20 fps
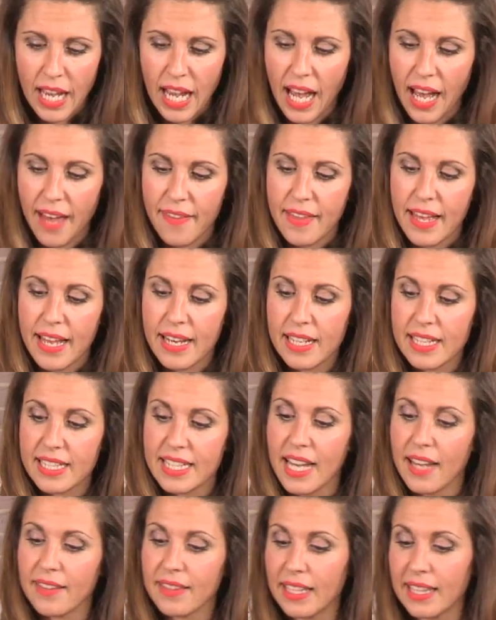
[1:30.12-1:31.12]
And then
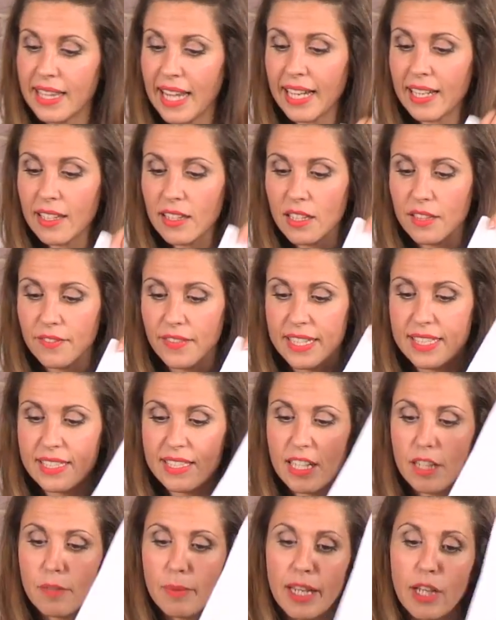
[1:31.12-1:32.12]
down the length of it,
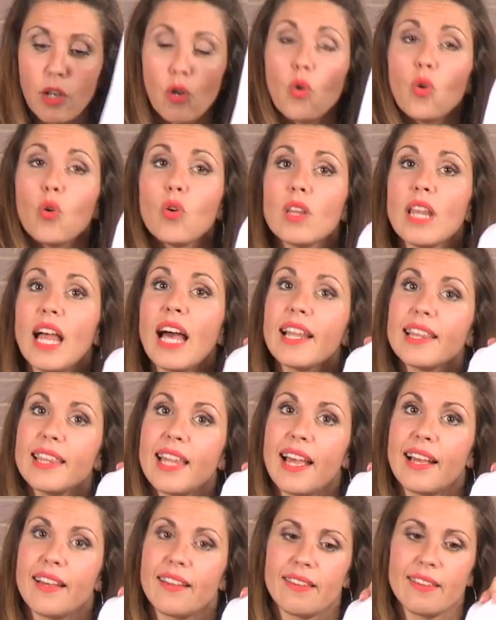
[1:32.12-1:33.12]
instead of being all that
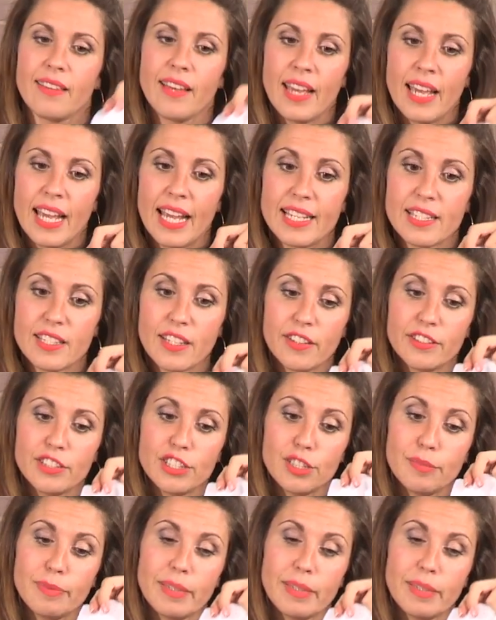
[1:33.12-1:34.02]
length, it's going to